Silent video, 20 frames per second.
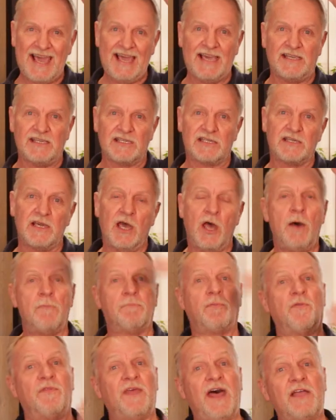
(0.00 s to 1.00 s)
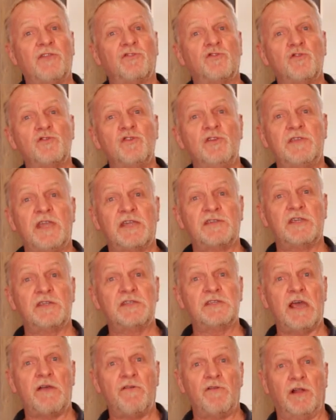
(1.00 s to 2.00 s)
is, but that doesn't
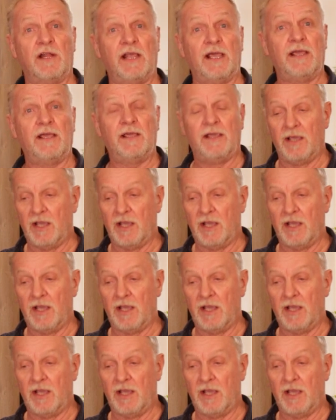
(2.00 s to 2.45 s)
necessarily